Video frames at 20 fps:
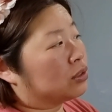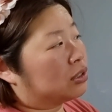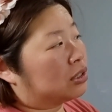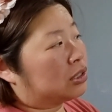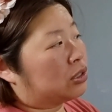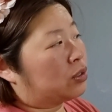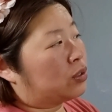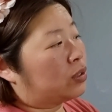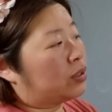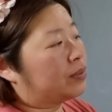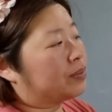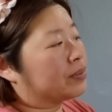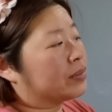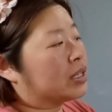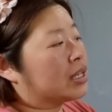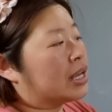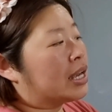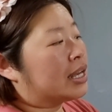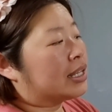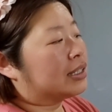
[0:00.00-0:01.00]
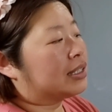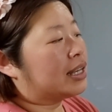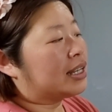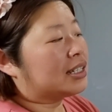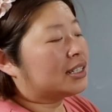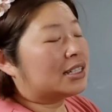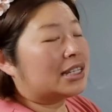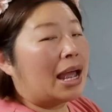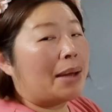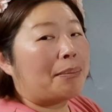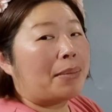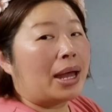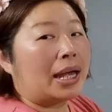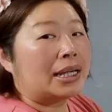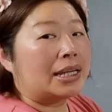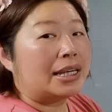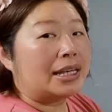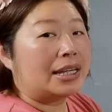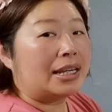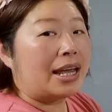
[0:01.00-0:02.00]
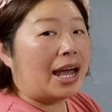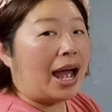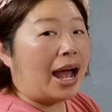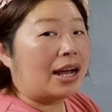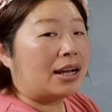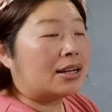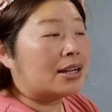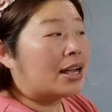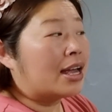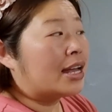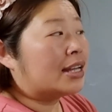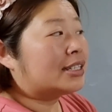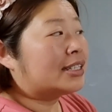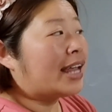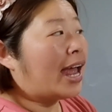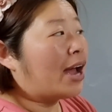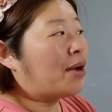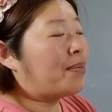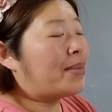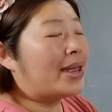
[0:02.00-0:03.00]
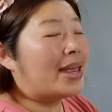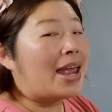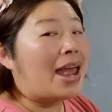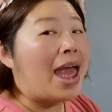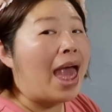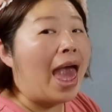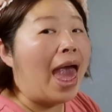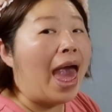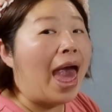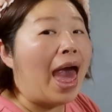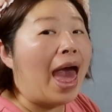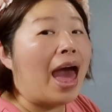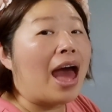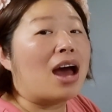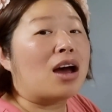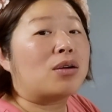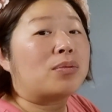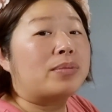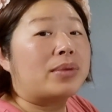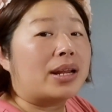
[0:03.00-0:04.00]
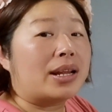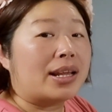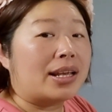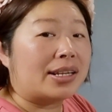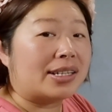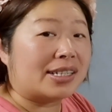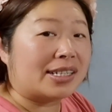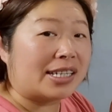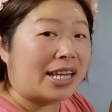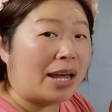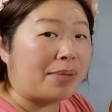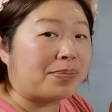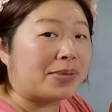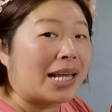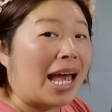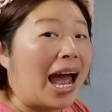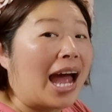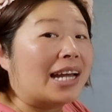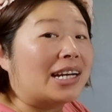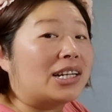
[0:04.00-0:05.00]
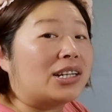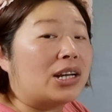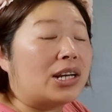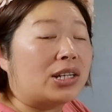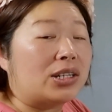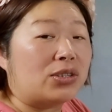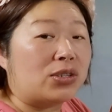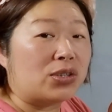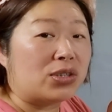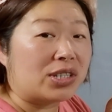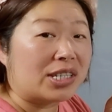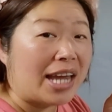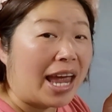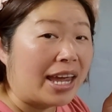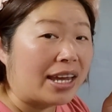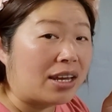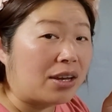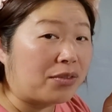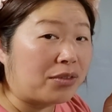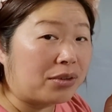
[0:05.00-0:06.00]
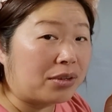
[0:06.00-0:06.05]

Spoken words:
2. This number here, tell me how many steps I need to take